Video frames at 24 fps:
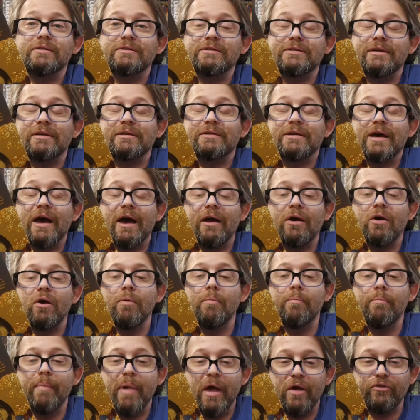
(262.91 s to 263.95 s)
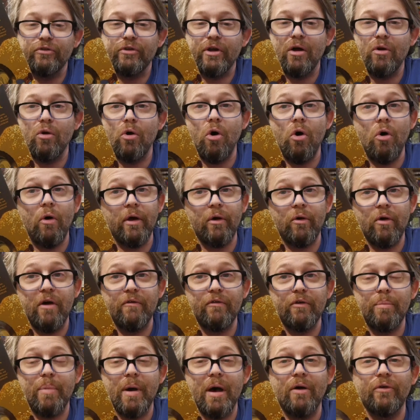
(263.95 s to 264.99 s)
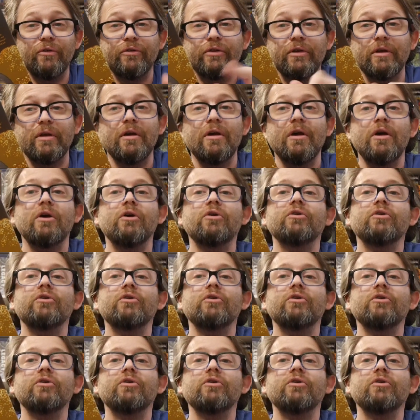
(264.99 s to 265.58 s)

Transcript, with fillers: TikTok, Mastodon, all at Graphic Policy.